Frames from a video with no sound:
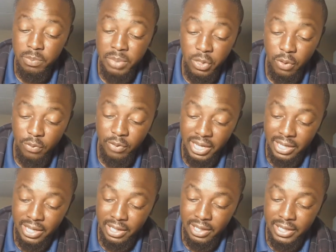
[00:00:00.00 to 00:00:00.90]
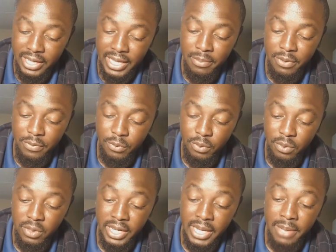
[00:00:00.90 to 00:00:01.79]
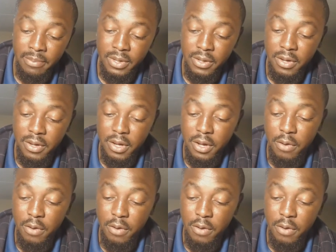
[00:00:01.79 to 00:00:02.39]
breed of cattle, named